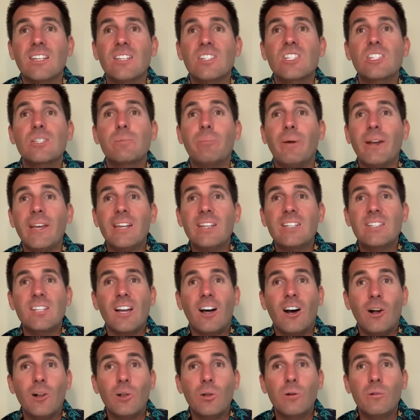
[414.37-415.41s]
spikes
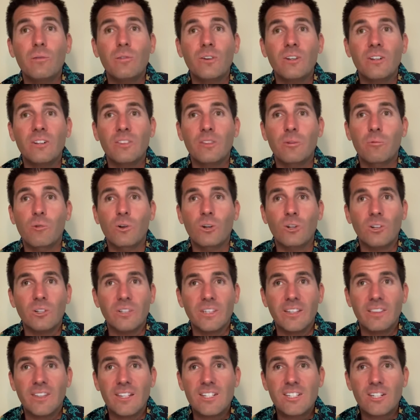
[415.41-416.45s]
all over the world
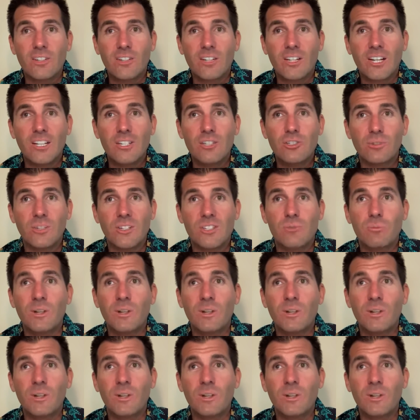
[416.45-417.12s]
in these other countries.